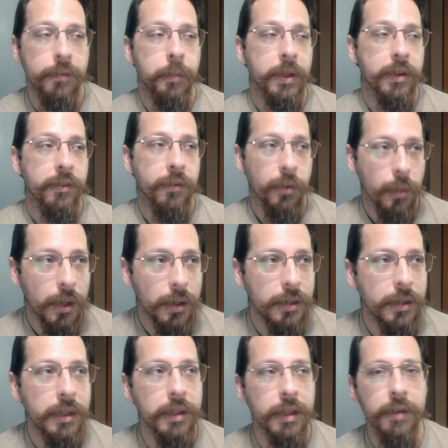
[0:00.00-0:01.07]
Because for
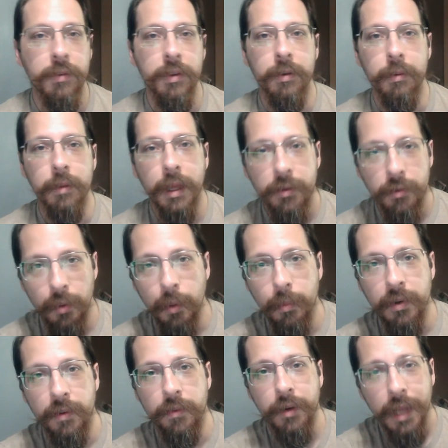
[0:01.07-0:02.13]
one, it leaves you less
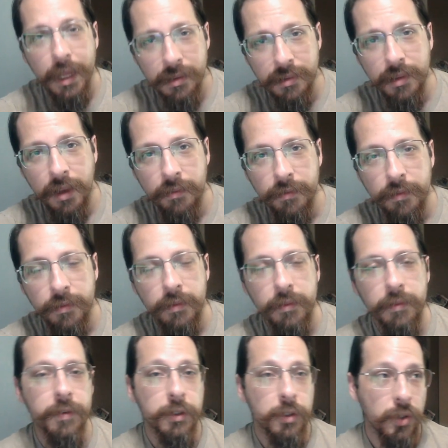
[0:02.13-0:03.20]
room to forget stuff.
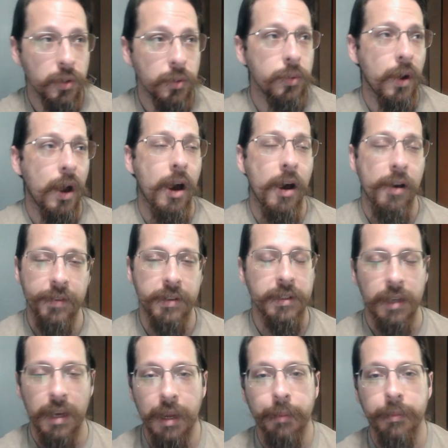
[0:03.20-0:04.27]
For two,
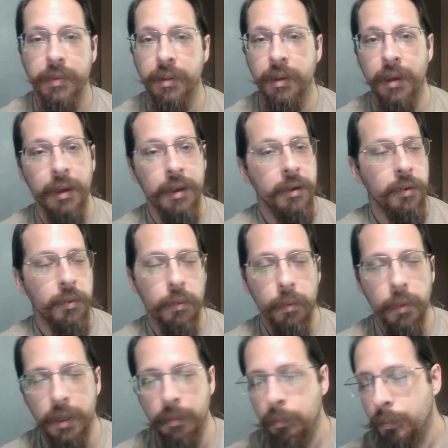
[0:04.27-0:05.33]
oftentimes
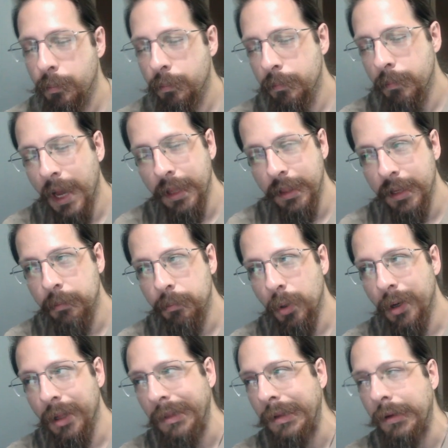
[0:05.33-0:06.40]
we, I think,
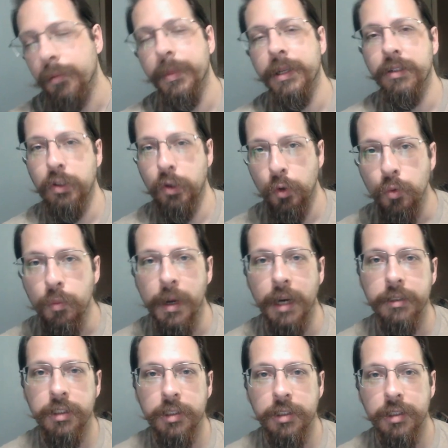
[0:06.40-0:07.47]
put a little bit too
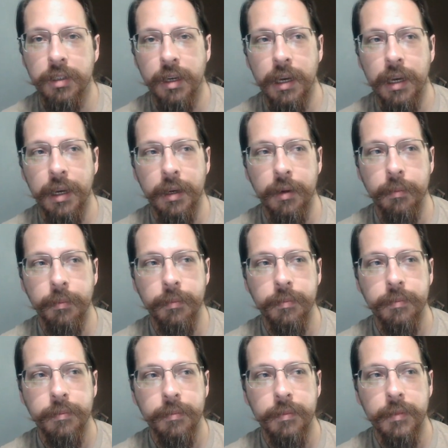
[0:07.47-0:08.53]
much,
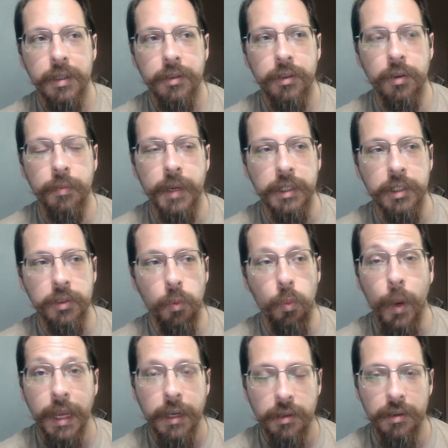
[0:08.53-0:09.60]
um, too much
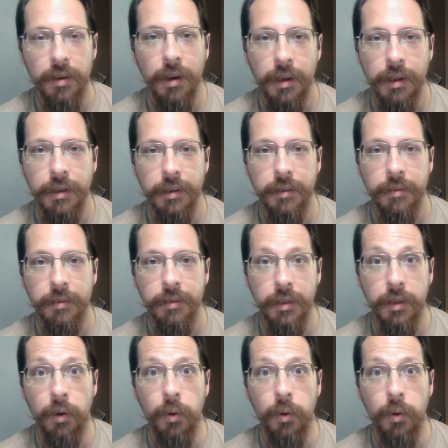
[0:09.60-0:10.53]
weight on, you